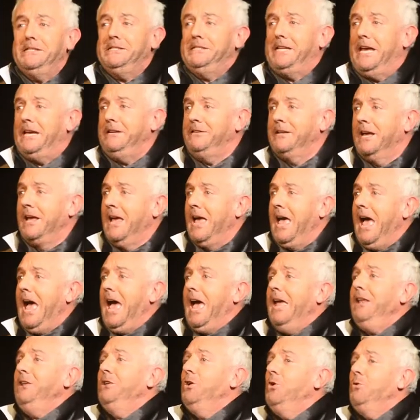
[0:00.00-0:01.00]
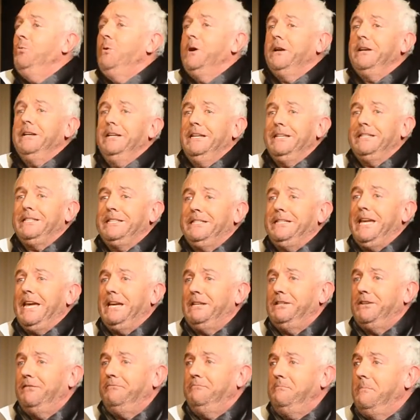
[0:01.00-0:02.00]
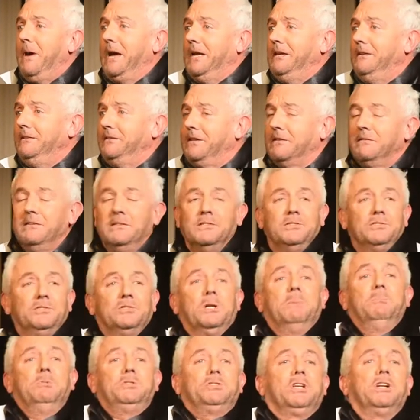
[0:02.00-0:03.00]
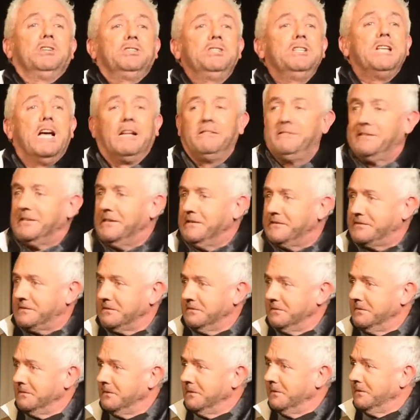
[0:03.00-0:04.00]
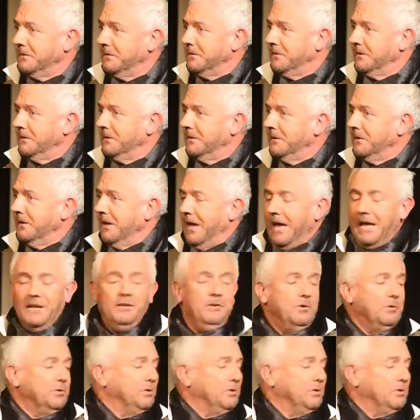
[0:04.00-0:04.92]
is dead and you were in a state of mind of some such nonsense. And